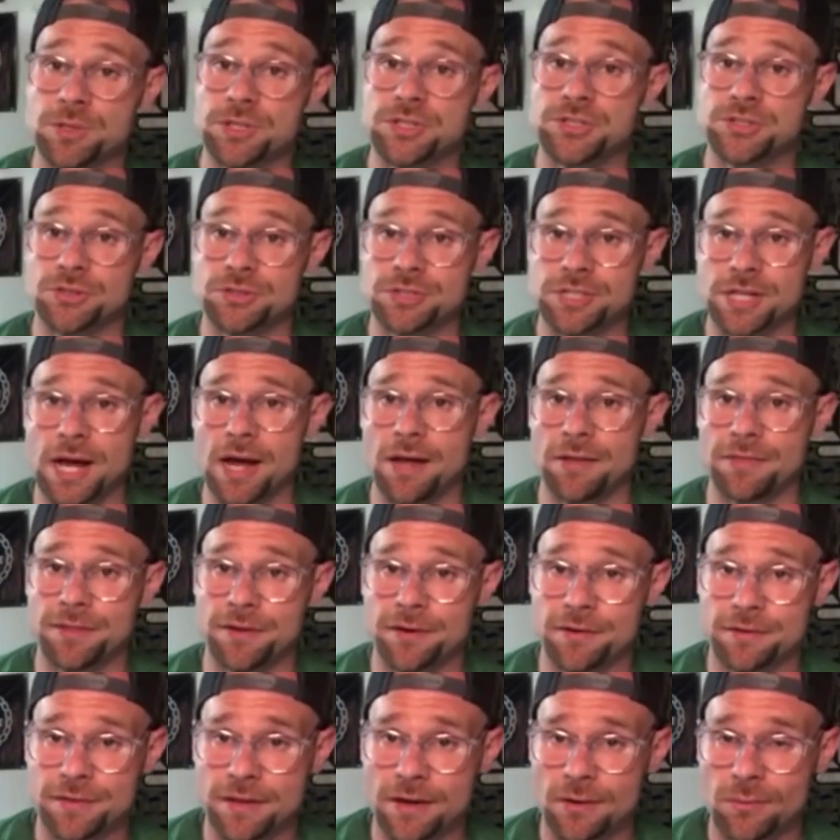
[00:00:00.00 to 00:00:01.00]
research out
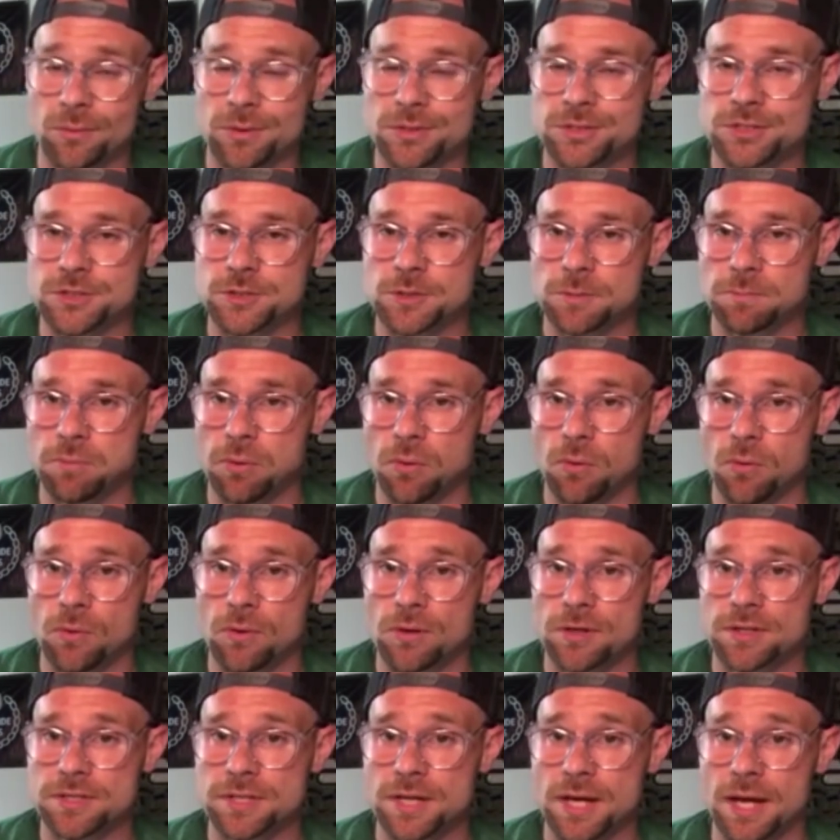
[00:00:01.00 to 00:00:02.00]
there that would
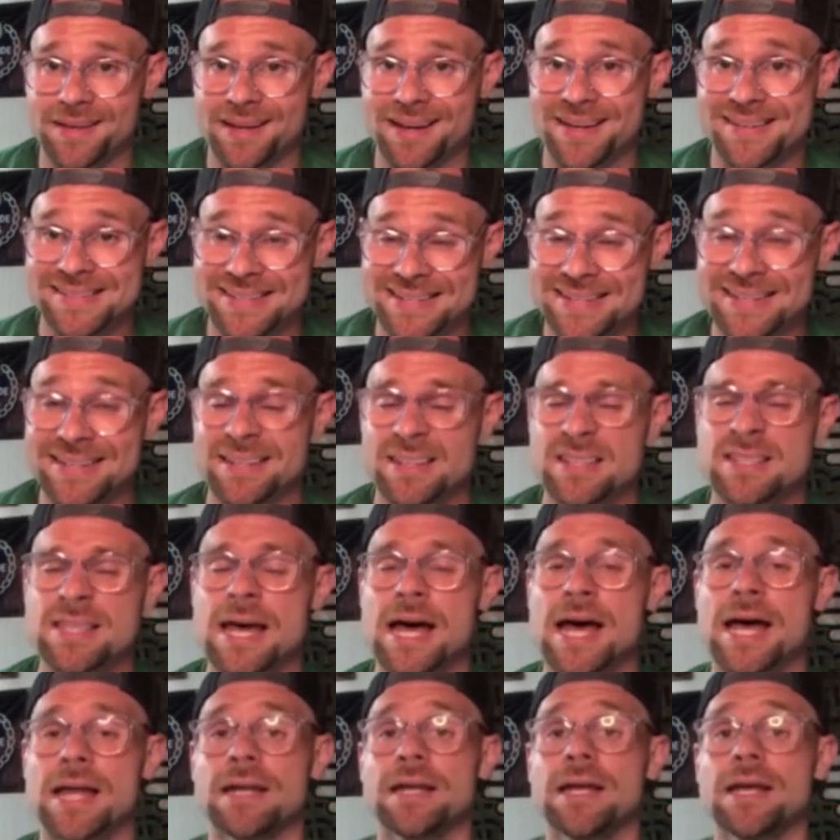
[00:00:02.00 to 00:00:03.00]
support the idea
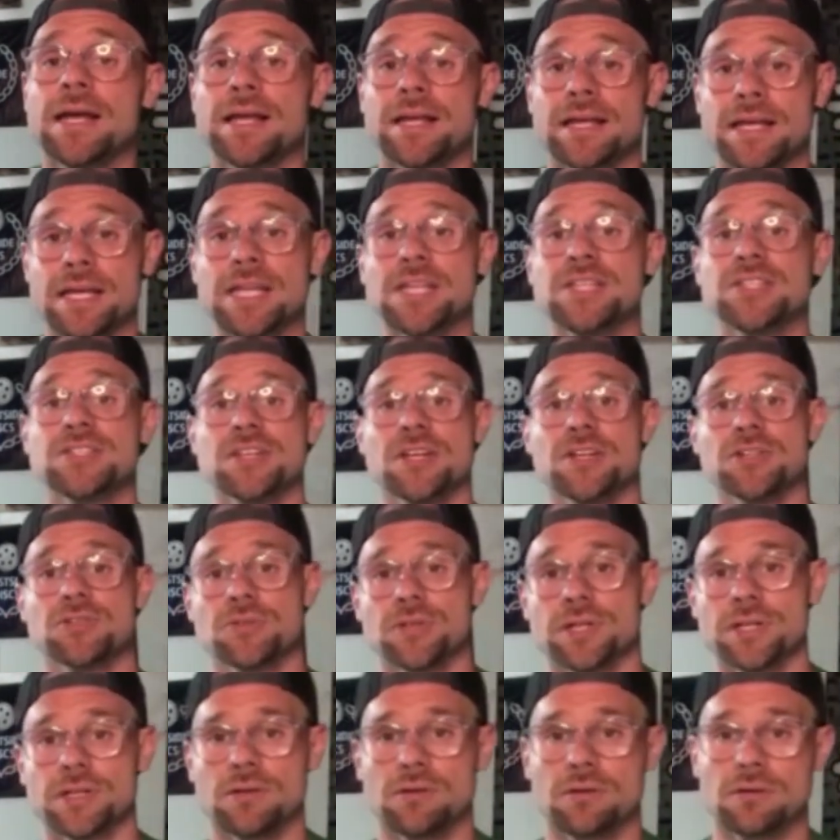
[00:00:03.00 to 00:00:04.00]
that
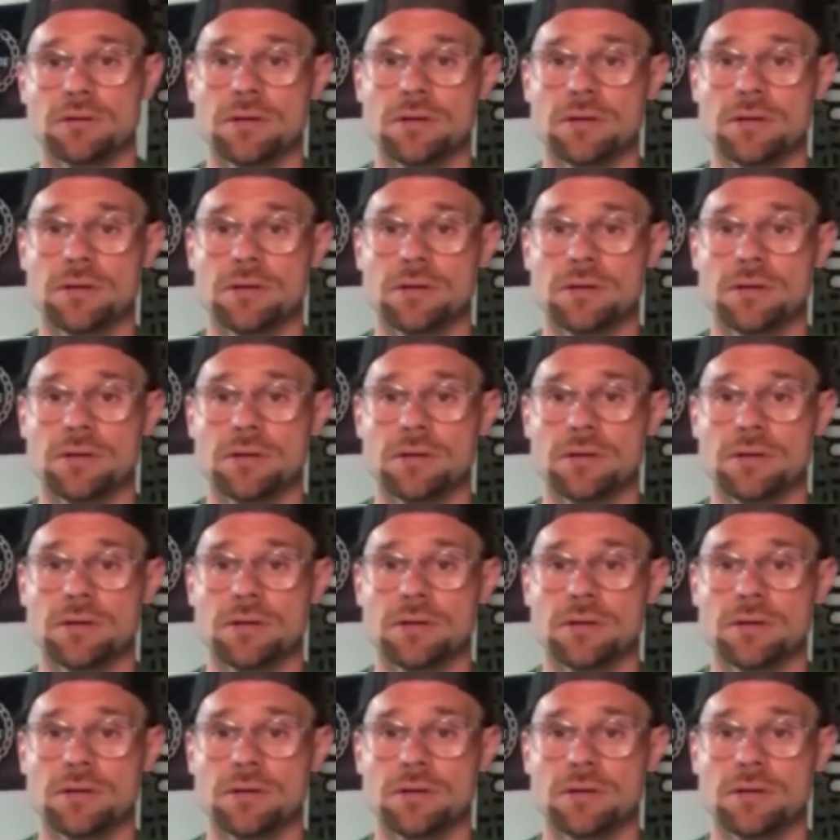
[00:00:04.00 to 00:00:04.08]
eccentric